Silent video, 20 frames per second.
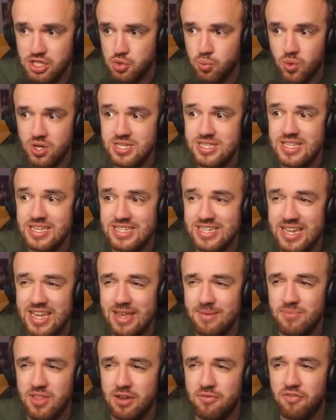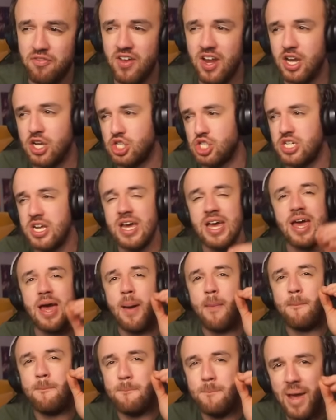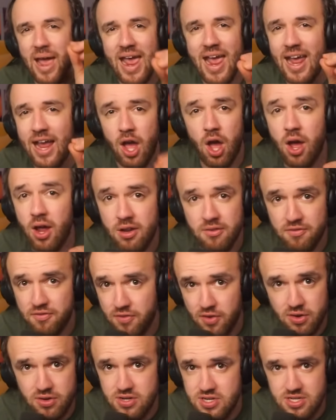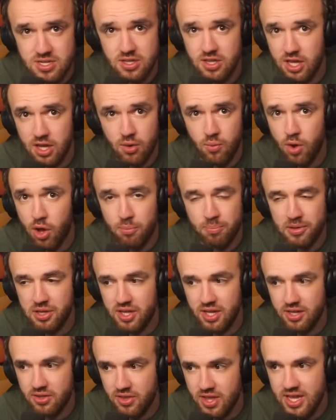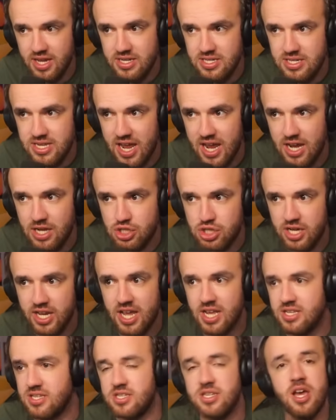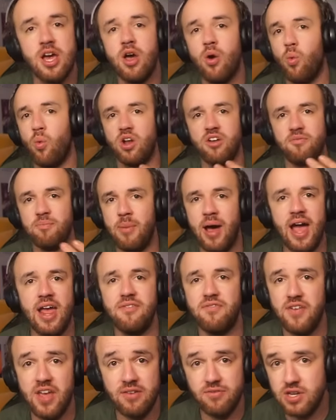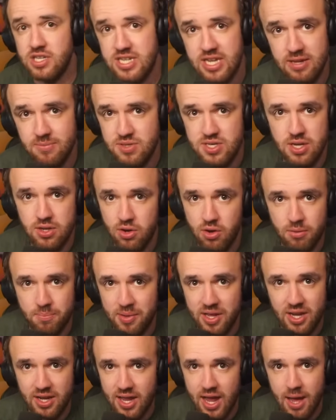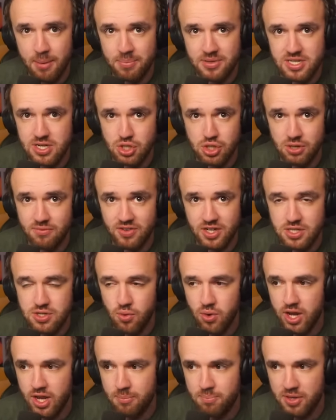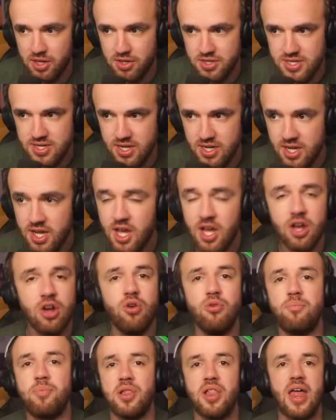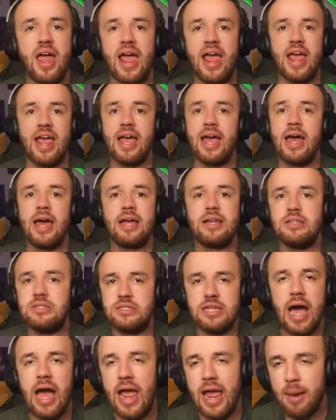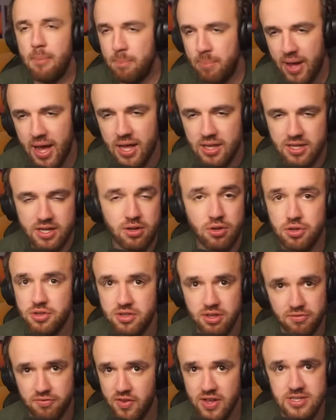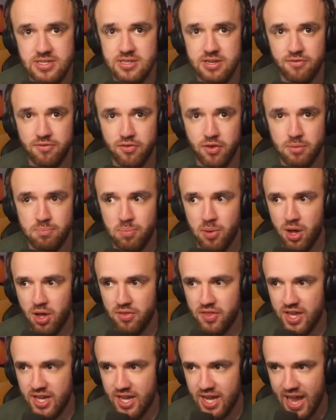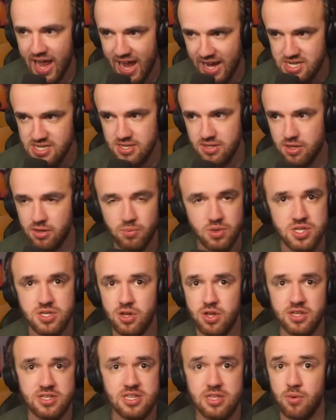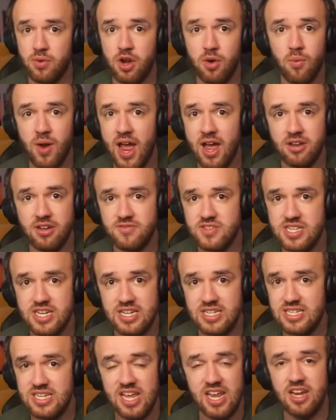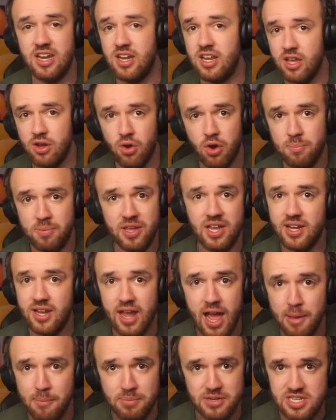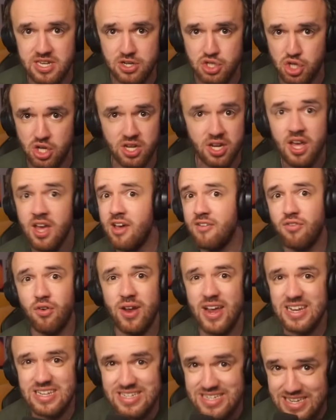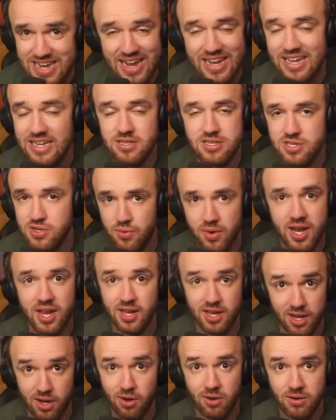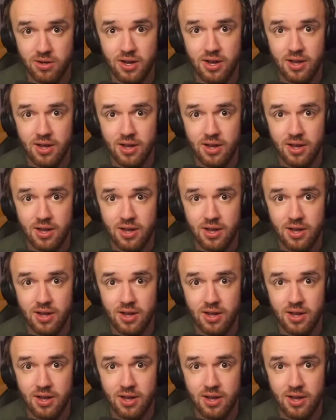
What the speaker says: was the team that finished bang on first in the Europa League stage against one of my favorite teams in European competition, Victoria Pilsen, who play diabolical defensive football. They get excellent results. They're in a round of 16 in a European competition for a second straight year,